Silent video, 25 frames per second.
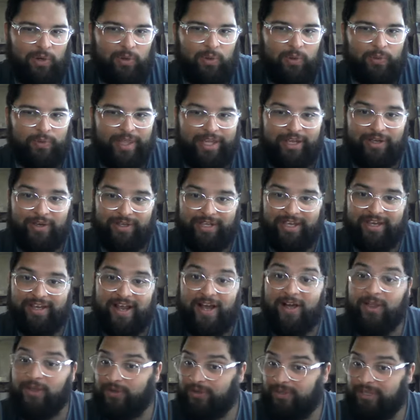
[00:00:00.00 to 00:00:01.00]
who they could
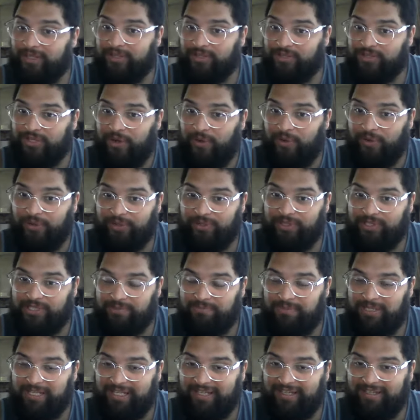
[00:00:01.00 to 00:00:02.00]
get other than the Joker
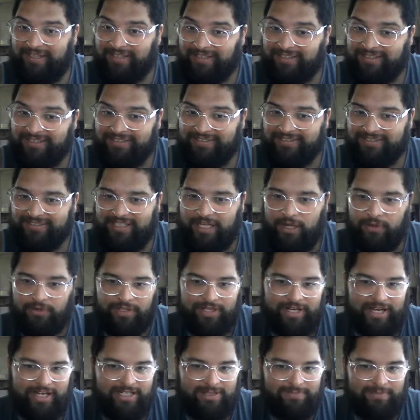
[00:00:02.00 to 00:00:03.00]
to be, you know,
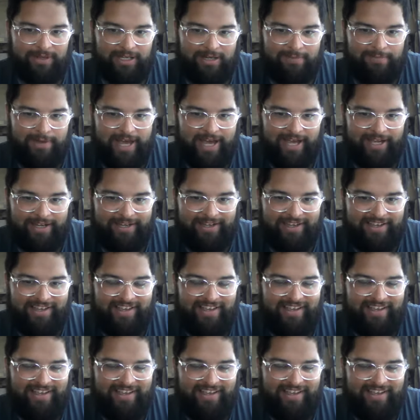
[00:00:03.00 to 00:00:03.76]
the next big bad.